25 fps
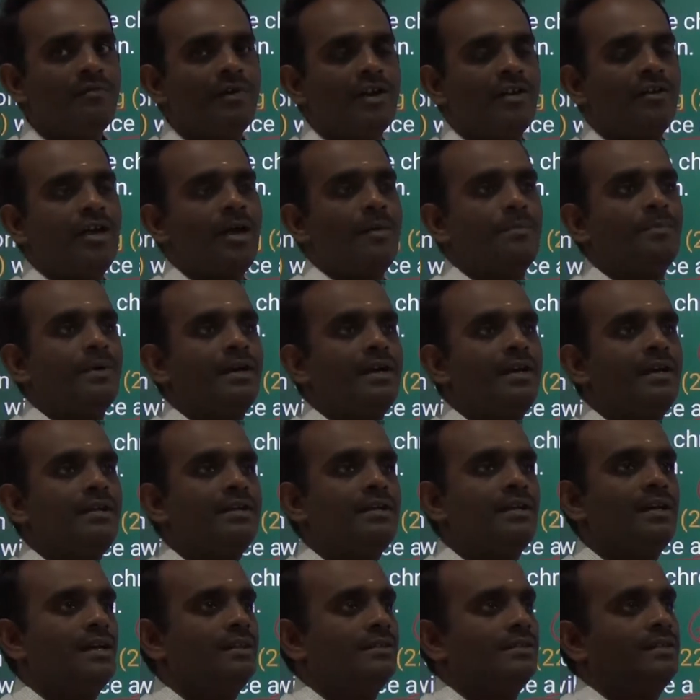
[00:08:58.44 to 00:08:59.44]
what will
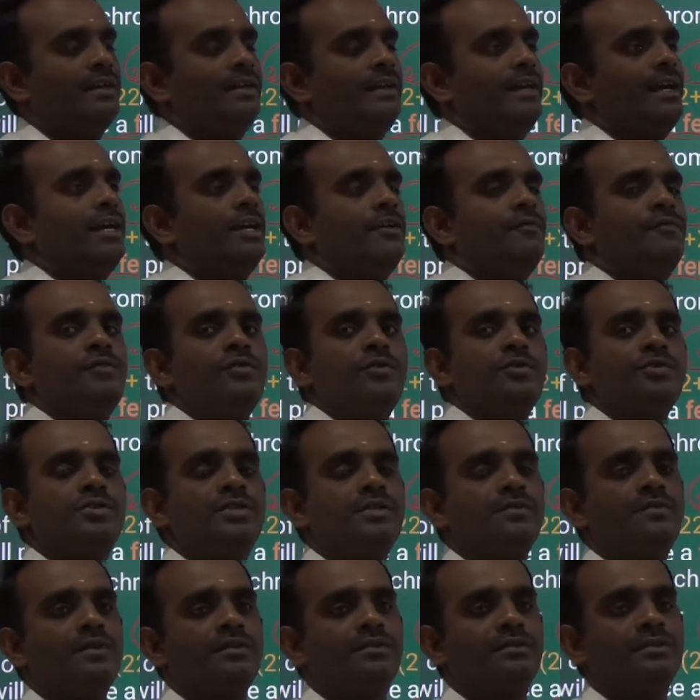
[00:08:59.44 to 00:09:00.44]
happen? The egg
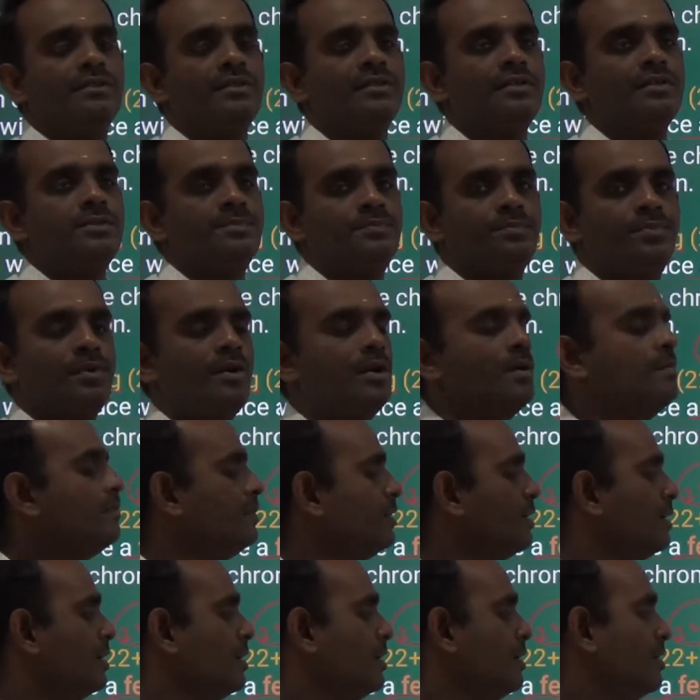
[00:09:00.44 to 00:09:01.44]
fused with the
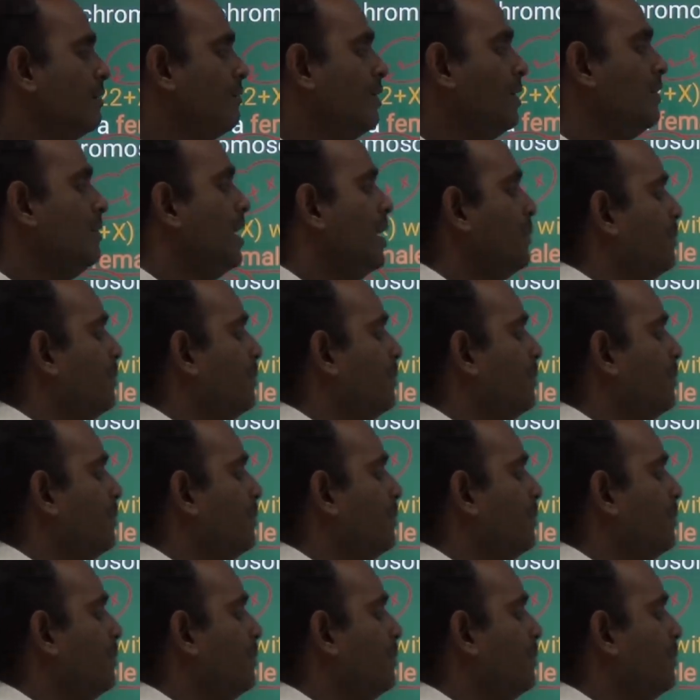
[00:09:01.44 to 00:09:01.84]
sperm, what will